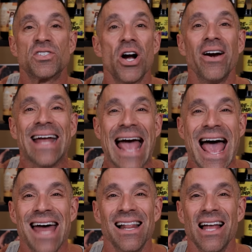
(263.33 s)
Start
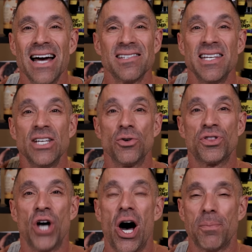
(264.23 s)
analyzing your
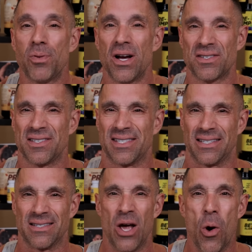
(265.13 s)
thought
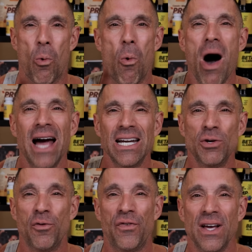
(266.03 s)
processes. Why do
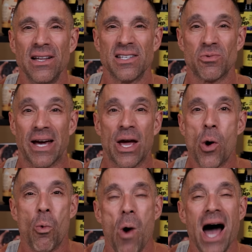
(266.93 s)
you feel this way?
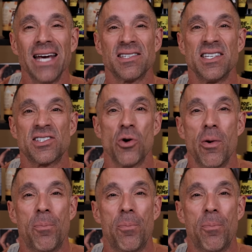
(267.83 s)
Why is this so